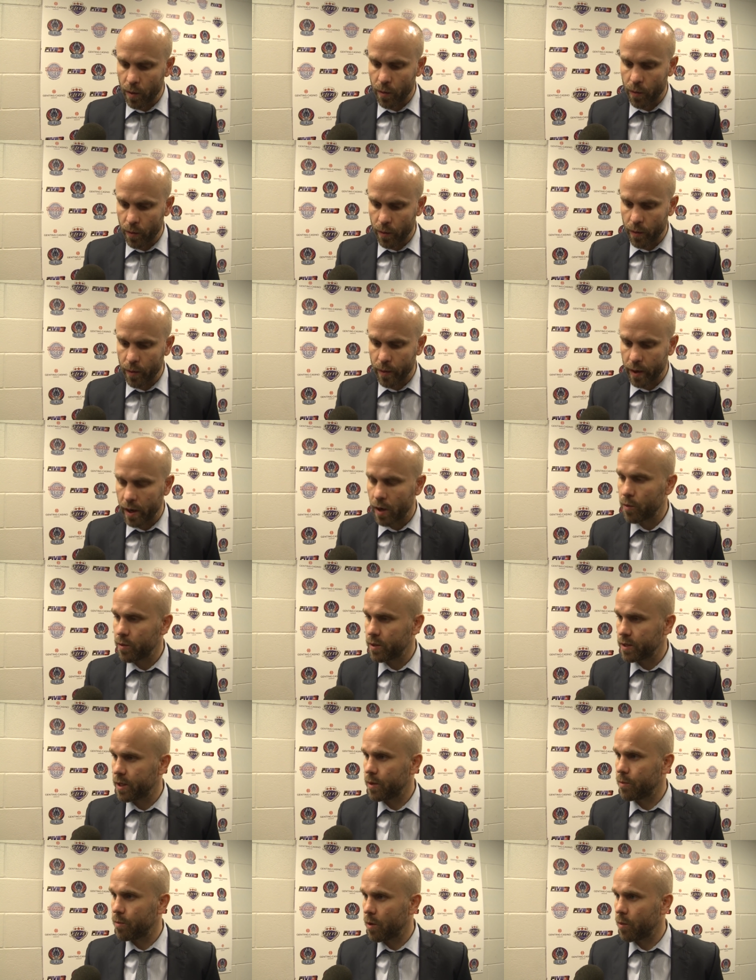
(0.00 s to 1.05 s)
we went out and
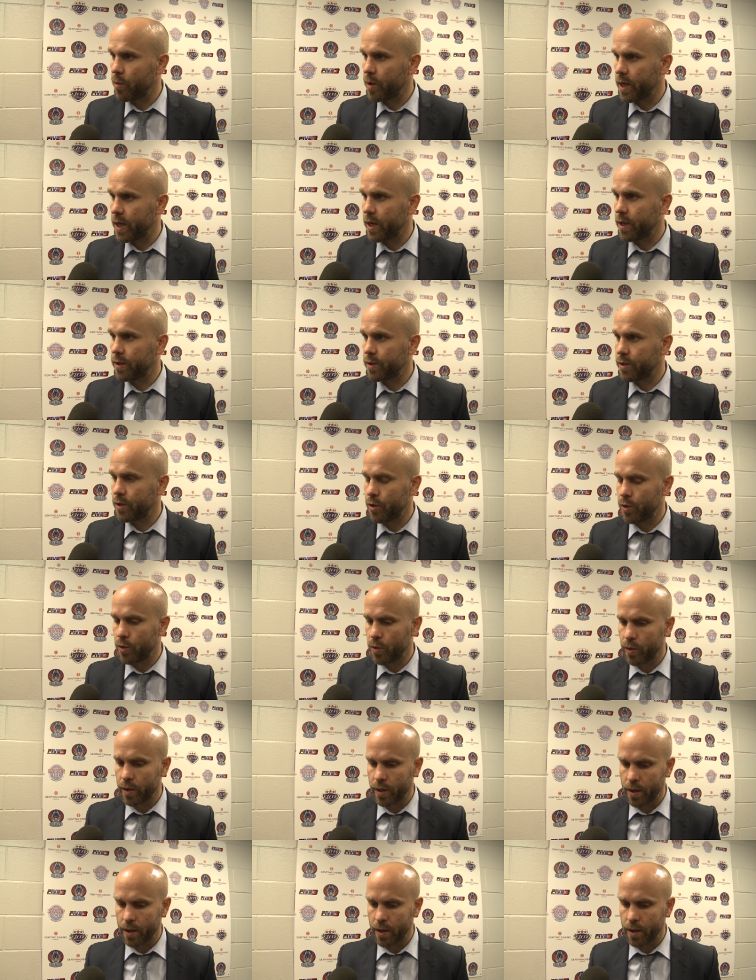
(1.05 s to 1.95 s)
did what we needed to do,